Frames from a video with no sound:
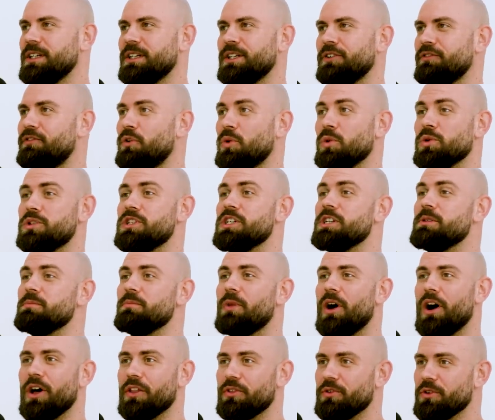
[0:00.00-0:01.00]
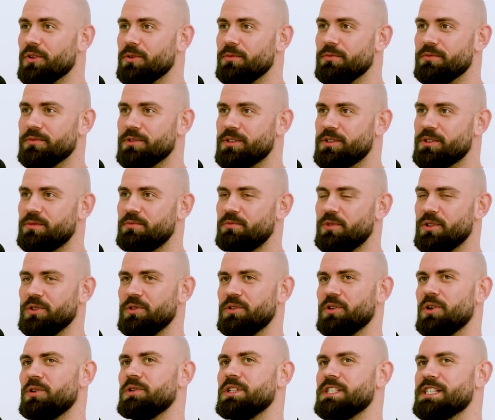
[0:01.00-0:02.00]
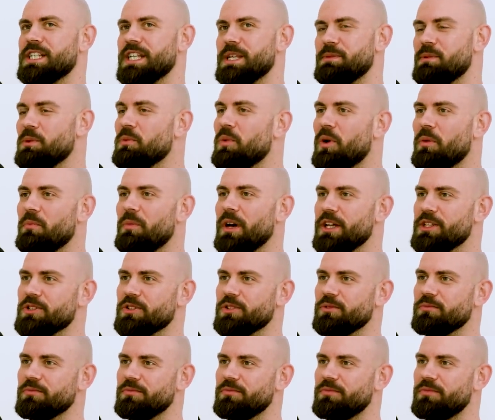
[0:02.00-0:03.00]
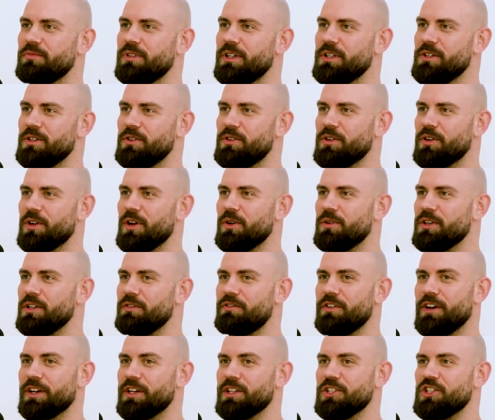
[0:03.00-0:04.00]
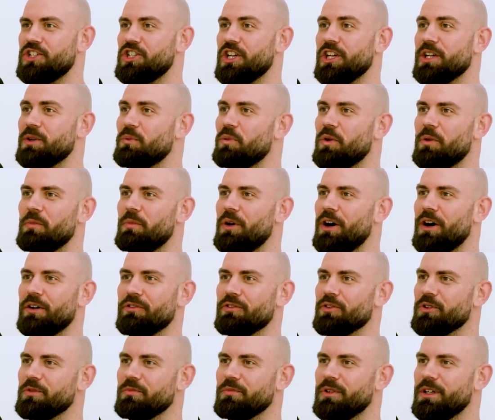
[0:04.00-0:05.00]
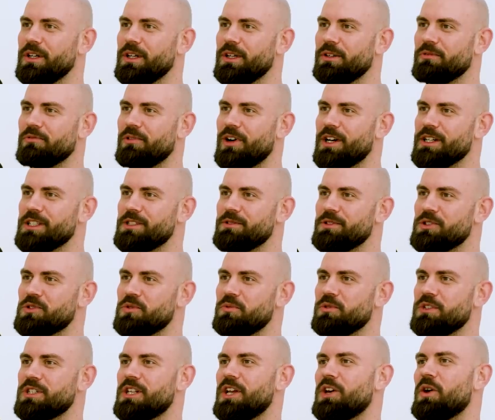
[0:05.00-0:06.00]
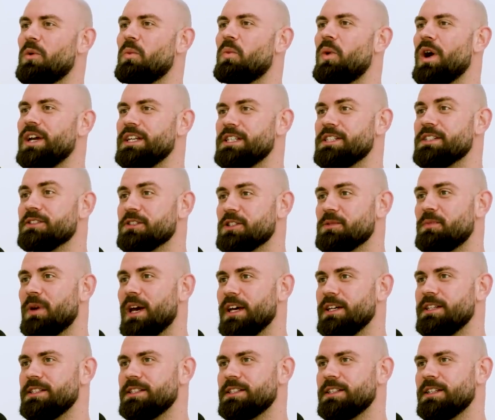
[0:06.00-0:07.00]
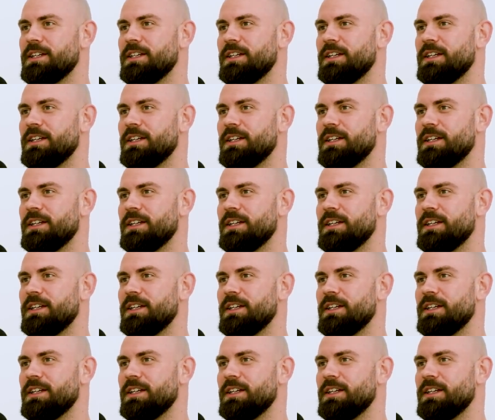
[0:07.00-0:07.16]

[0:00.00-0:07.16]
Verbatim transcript: 14 bathrooms, where you can only sleep in one bedroom and you can only fucking shit in one bathroom, right? So it's almost like a waste of space.